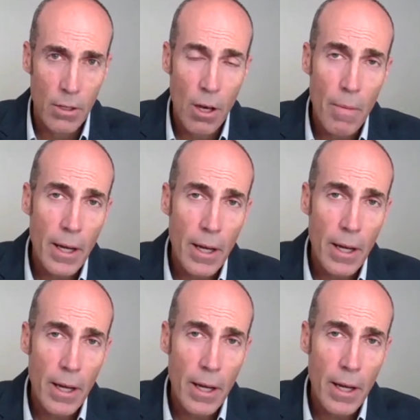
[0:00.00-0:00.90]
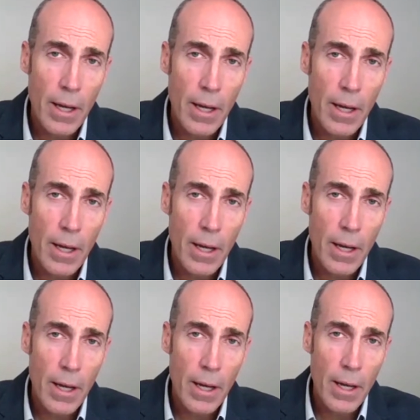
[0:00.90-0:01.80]
No matter where you are coming
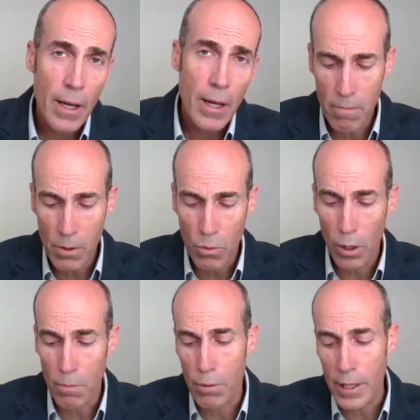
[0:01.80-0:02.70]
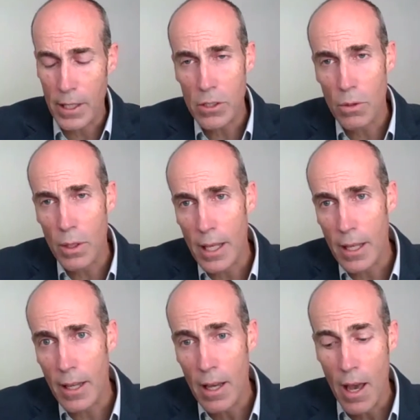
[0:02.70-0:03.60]
to us from, what brings you
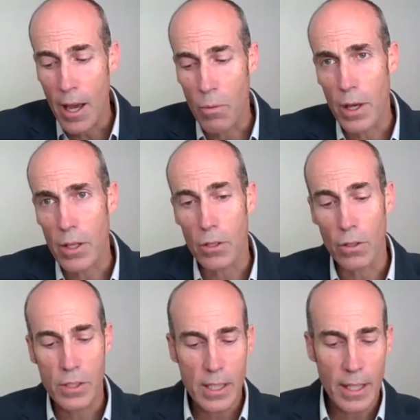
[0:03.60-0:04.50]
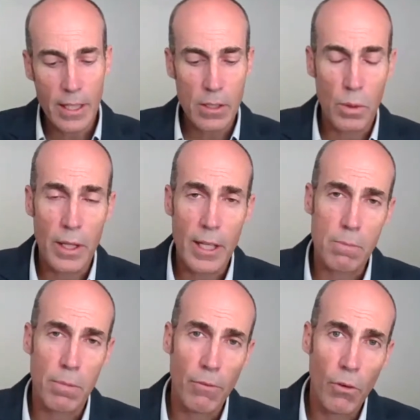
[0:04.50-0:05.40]
here, and whether you've studied with
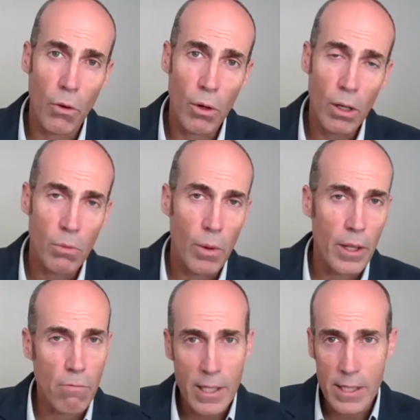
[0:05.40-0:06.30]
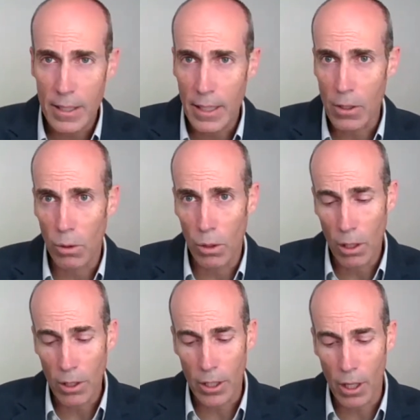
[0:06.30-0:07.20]
us before, whether recently or
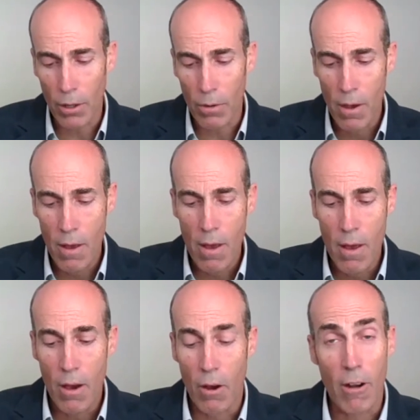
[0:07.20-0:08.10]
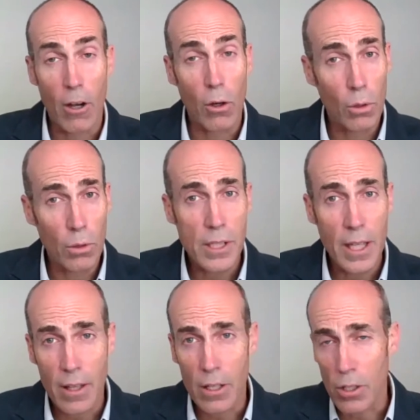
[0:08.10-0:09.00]
long ago, or are
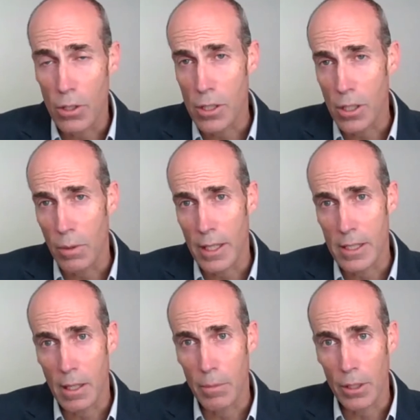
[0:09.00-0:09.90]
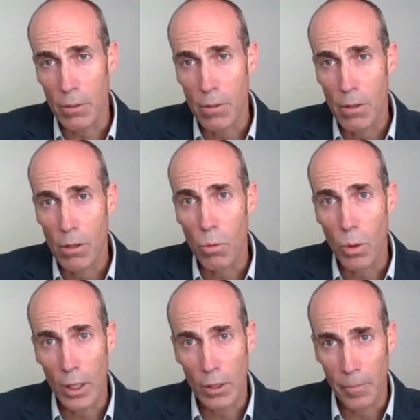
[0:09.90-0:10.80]
altogether new to UNSW,
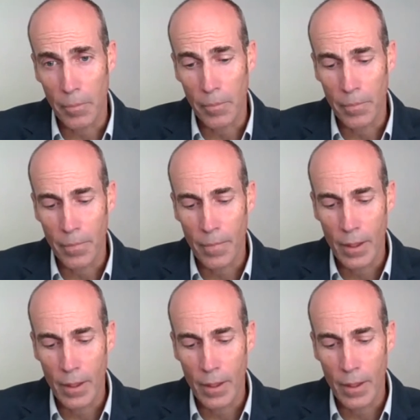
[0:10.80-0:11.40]
welcome.